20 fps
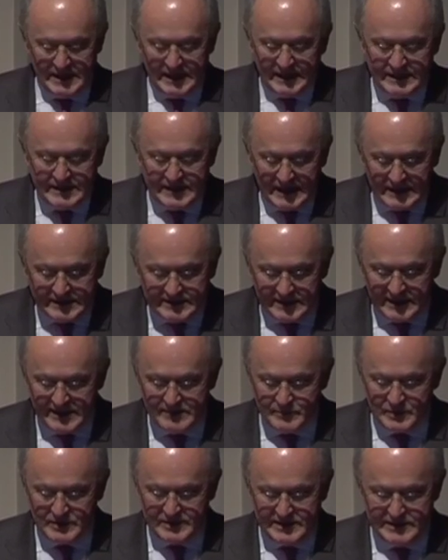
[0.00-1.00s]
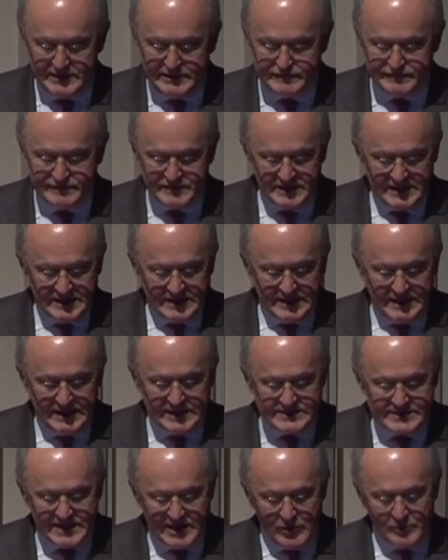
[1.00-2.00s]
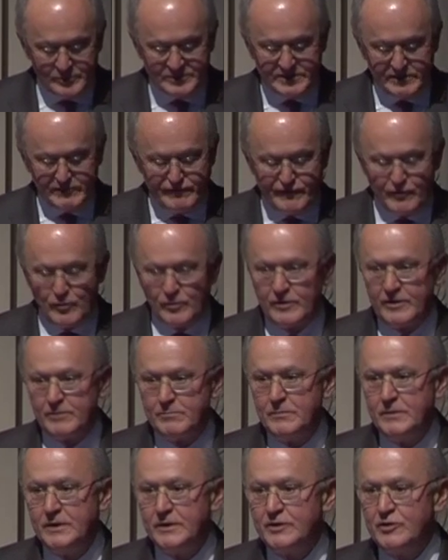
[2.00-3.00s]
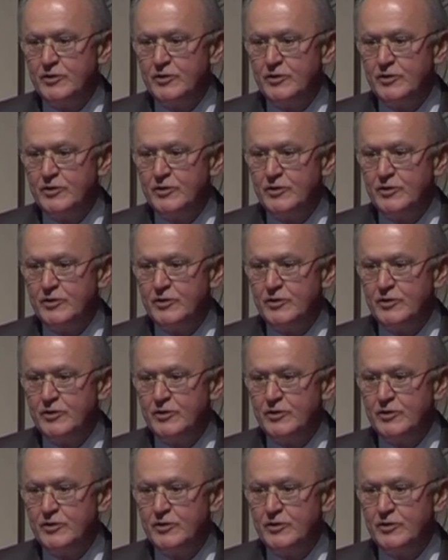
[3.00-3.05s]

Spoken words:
And that, I believe, has helped inform